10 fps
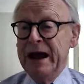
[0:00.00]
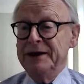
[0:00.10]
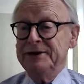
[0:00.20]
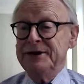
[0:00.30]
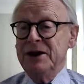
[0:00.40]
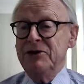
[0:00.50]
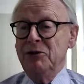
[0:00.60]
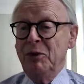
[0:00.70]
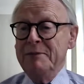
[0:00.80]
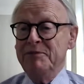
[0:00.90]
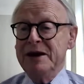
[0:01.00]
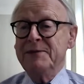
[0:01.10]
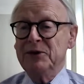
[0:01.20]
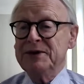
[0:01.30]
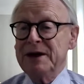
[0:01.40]
And so when
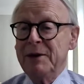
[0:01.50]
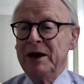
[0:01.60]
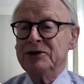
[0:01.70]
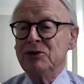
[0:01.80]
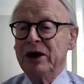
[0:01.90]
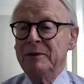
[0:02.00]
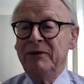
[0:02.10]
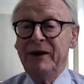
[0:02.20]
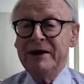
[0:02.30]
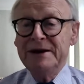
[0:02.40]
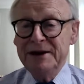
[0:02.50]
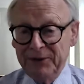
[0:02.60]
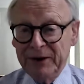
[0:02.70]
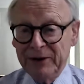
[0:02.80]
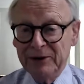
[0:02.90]
people say, well, it's all going to be very
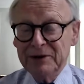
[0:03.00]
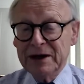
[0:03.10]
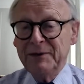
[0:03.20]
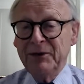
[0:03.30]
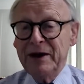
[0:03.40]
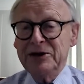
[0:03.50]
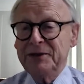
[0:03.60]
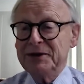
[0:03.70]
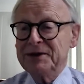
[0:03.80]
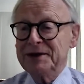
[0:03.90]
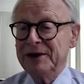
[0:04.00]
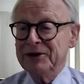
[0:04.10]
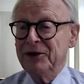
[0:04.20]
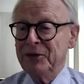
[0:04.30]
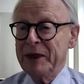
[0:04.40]
difficult, I'm afraid you have to
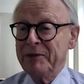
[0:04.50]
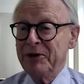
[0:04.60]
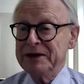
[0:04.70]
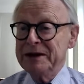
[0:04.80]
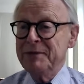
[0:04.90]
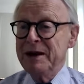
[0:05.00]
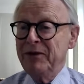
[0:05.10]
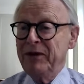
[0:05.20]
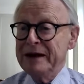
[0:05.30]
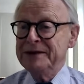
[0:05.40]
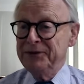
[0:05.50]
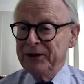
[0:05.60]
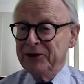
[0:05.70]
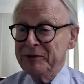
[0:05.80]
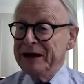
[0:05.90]
start off with the point is it may be very
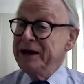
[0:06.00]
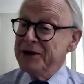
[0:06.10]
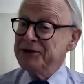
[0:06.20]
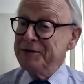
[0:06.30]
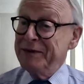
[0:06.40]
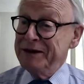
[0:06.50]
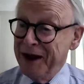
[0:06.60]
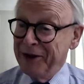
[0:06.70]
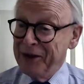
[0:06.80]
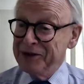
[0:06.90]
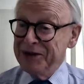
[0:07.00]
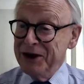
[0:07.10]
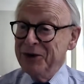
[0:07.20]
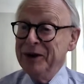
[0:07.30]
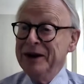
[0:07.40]
difficult, but it has to be done. There's
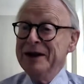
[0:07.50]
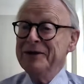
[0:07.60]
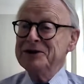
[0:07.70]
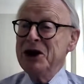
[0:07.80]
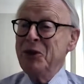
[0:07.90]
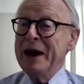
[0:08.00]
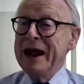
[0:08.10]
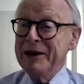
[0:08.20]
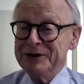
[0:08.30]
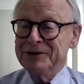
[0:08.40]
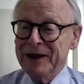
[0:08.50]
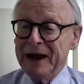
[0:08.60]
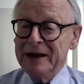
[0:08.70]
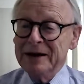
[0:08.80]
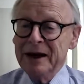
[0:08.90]
no way out of
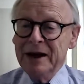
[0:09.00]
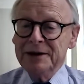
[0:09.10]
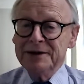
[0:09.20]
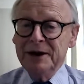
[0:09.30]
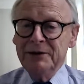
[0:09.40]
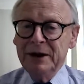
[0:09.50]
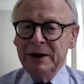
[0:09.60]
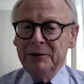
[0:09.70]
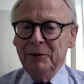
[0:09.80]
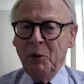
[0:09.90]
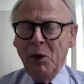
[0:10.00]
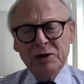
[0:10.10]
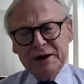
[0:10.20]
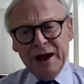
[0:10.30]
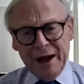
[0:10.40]
that. So
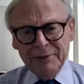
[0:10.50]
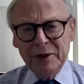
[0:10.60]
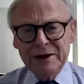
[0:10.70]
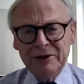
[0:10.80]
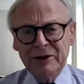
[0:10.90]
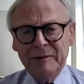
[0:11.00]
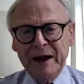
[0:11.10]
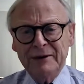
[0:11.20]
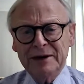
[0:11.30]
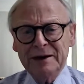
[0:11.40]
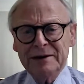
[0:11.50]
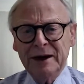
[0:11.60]
what can we do about it?